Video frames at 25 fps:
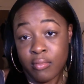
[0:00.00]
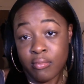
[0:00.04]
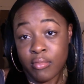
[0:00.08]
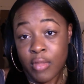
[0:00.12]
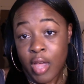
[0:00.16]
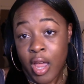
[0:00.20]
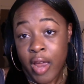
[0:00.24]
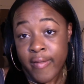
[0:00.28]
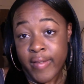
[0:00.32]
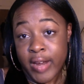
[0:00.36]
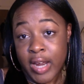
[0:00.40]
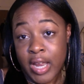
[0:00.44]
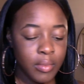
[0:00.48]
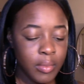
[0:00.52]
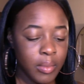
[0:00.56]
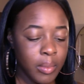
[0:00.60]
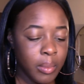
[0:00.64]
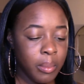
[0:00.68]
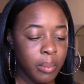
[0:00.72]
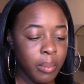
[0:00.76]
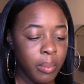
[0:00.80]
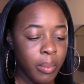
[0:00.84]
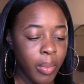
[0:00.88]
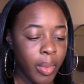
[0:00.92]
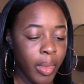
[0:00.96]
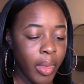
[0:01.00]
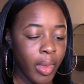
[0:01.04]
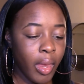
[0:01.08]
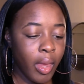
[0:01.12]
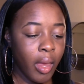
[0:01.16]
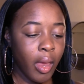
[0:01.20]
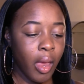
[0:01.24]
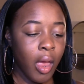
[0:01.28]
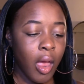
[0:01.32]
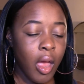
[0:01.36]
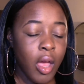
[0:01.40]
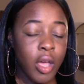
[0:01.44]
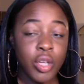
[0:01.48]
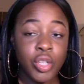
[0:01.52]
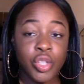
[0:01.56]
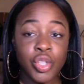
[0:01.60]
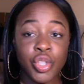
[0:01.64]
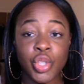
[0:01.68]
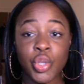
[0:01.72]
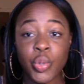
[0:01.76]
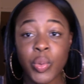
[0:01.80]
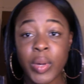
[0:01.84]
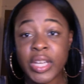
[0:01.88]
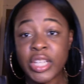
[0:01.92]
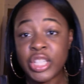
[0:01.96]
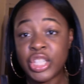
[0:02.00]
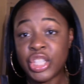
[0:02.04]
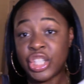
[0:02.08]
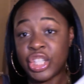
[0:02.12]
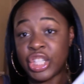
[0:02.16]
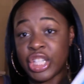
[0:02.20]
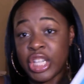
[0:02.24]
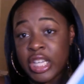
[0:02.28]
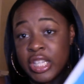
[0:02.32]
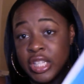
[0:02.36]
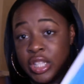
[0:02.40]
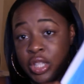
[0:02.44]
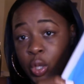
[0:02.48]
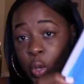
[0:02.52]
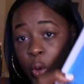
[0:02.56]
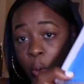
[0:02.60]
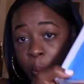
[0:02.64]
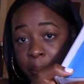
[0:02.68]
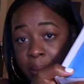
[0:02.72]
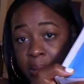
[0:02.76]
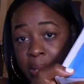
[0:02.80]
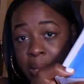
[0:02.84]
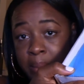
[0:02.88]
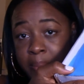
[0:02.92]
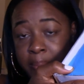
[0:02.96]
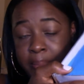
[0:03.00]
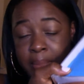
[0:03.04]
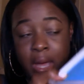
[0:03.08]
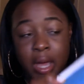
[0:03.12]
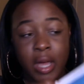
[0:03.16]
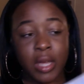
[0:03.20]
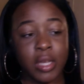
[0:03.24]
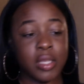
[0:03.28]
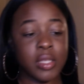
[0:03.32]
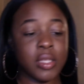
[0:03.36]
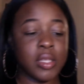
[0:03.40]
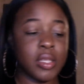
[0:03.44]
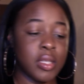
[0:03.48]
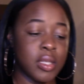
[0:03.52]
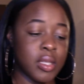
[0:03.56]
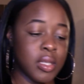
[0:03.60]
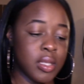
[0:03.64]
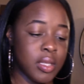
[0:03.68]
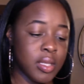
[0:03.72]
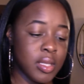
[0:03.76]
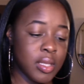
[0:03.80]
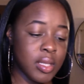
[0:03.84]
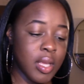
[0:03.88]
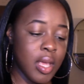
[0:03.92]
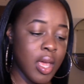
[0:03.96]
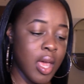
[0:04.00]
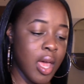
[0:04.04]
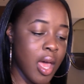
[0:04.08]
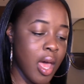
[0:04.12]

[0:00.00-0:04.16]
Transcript: Alright, so I just opened the box.